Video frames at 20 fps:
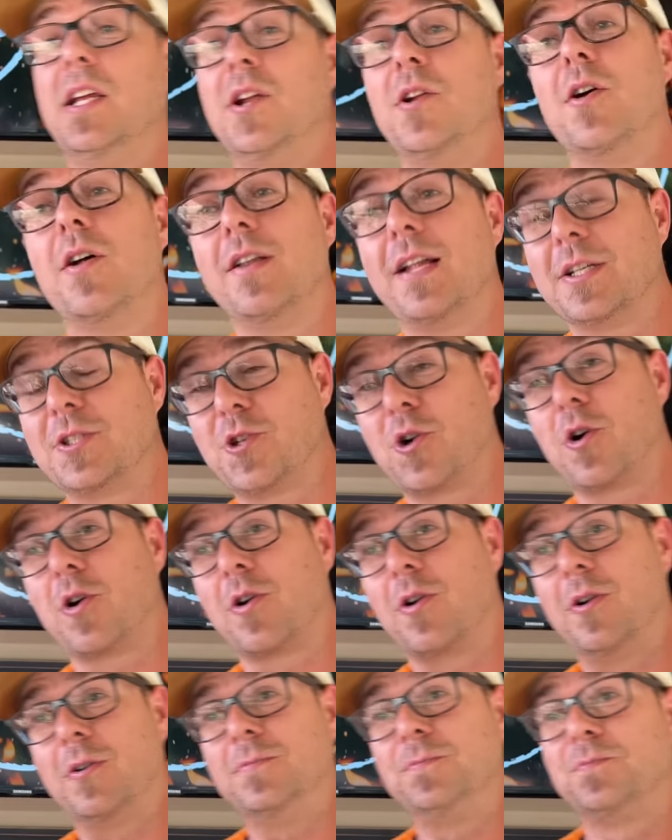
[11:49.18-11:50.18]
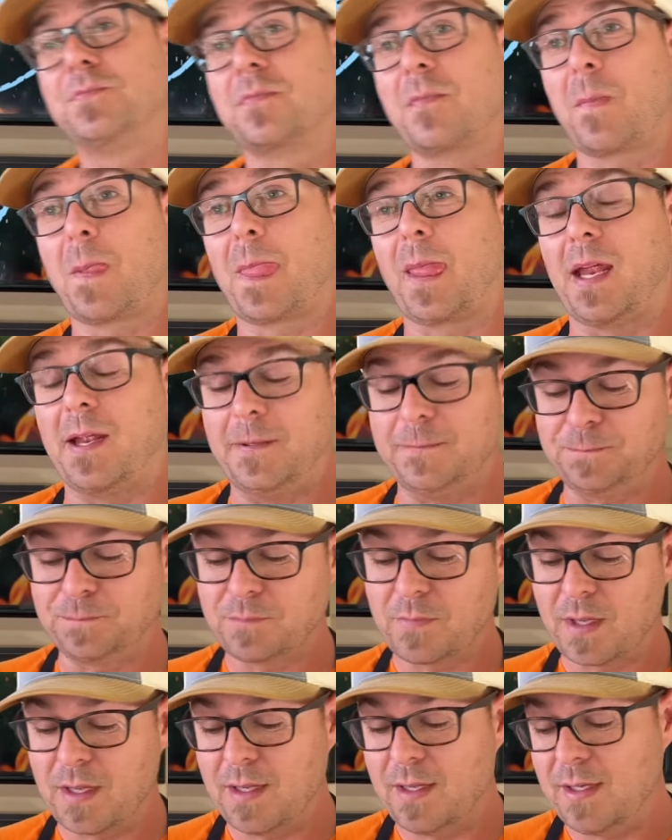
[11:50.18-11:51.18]
You know, like charcoal. Yeah. Right.
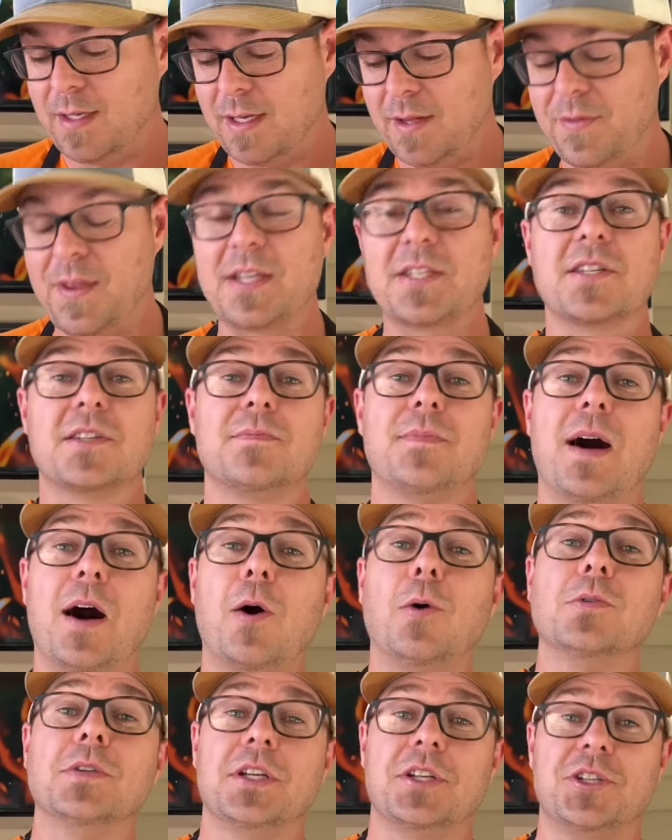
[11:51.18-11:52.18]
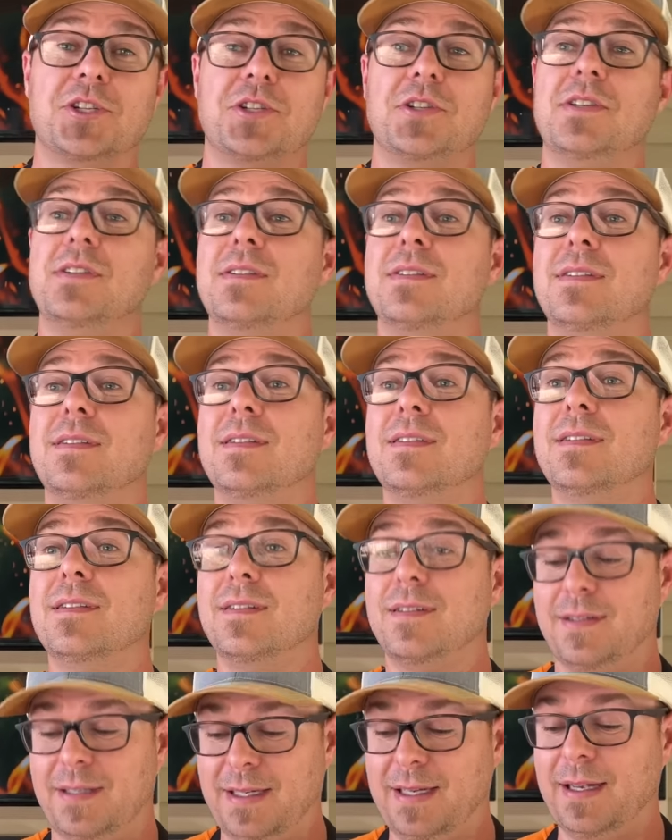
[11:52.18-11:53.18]
This is my fast oldest. And high.
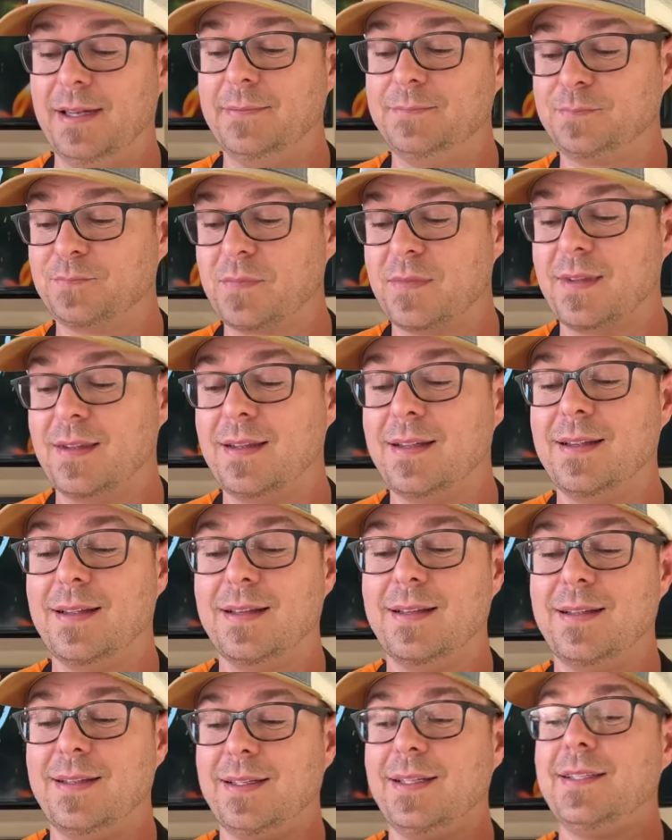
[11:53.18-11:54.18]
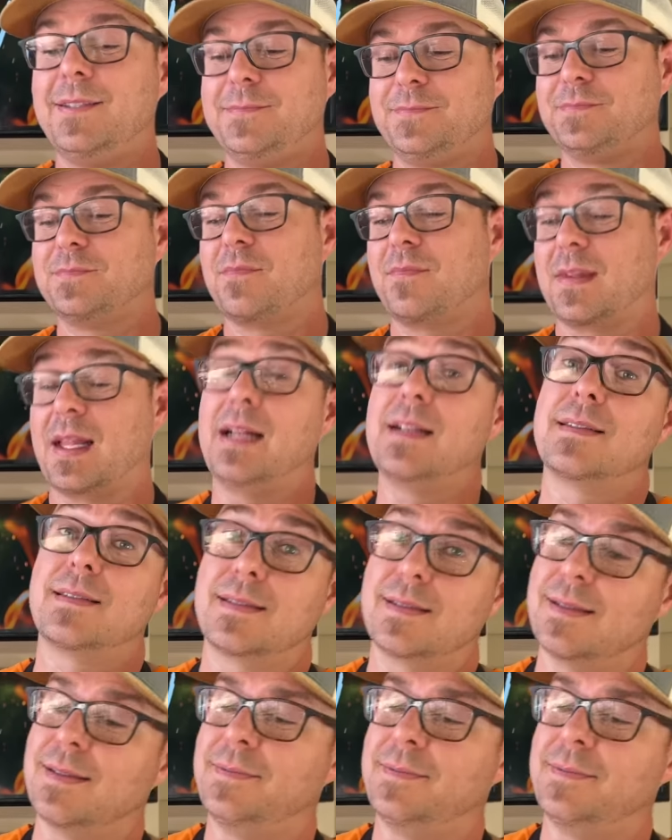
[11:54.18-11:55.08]
Yeah. Fast and high. That's